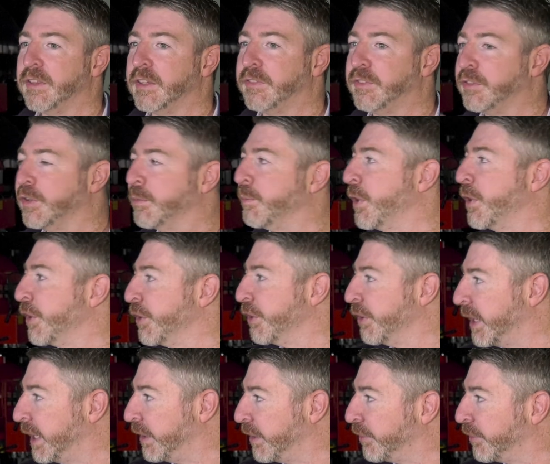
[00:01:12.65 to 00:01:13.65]
this is a
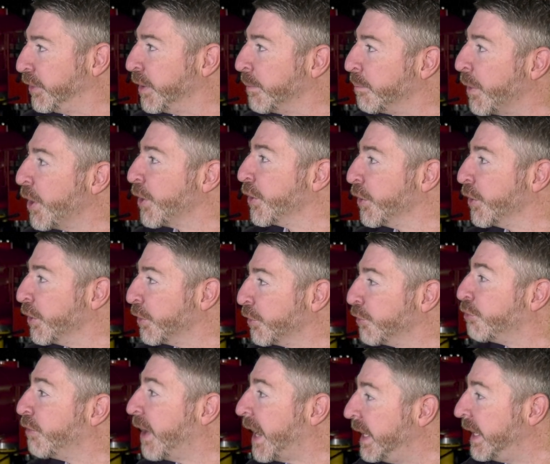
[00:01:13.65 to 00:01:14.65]
burner
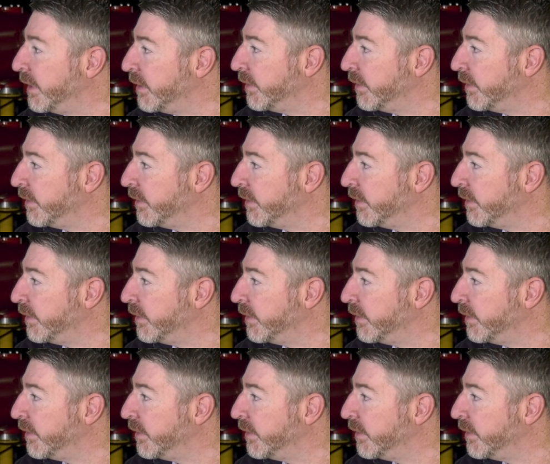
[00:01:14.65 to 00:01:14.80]
trend,